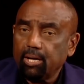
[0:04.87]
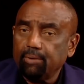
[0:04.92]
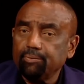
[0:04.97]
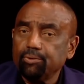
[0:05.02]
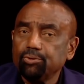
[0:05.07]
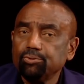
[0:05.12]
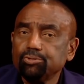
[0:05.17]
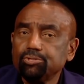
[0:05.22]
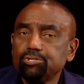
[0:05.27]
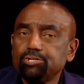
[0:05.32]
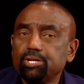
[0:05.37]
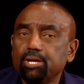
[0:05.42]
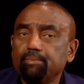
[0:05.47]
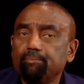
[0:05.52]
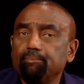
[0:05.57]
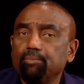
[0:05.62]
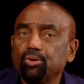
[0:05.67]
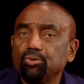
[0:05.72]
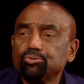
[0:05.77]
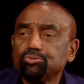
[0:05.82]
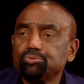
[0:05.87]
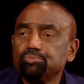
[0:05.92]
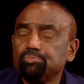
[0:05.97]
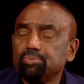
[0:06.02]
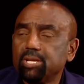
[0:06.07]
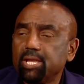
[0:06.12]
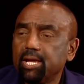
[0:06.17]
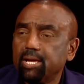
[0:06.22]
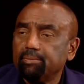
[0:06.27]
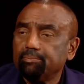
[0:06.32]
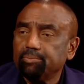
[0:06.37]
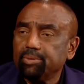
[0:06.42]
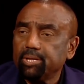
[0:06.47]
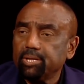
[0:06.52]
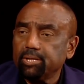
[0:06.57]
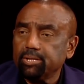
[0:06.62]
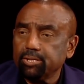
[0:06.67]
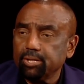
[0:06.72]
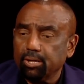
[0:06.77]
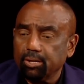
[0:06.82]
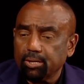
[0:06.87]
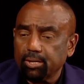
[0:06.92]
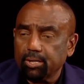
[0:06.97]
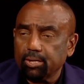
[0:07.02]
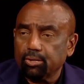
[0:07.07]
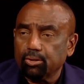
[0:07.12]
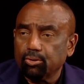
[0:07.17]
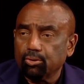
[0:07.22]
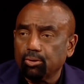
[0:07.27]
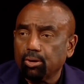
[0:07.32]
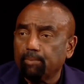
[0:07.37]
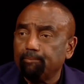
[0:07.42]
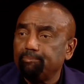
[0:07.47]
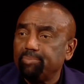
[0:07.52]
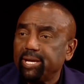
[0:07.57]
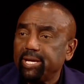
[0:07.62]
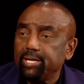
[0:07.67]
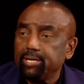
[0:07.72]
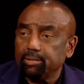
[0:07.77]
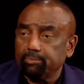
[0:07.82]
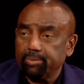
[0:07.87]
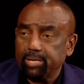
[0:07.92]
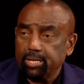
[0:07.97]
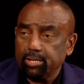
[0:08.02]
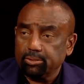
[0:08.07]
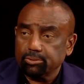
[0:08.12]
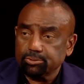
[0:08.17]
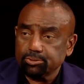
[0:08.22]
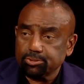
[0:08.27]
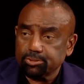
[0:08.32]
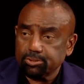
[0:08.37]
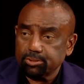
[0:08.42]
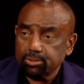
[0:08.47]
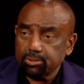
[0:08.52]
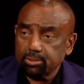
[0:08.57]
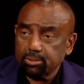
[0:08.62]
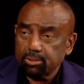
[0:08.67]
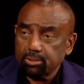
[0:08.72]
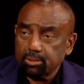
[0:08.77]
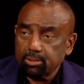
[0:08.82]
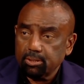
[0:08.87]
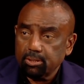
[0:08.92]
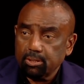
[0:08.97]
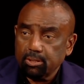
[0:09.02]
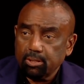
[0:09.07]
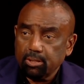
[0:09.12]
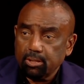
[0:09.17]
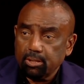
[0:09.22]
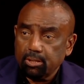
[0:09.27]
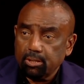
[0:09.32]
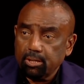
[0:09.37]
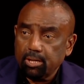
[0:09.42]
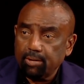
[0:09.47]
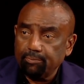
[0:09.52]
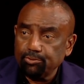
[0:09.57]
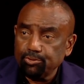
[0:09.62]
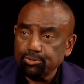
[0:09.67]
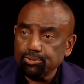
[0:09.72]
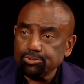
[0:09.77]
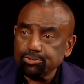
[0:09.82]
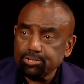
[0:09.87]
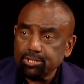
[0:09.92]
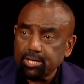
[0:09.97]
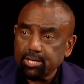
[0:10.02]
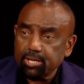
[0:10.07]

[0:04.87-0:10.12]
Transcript: I've noticed that most black men, young and old, are beta males. Okay. Have you noticed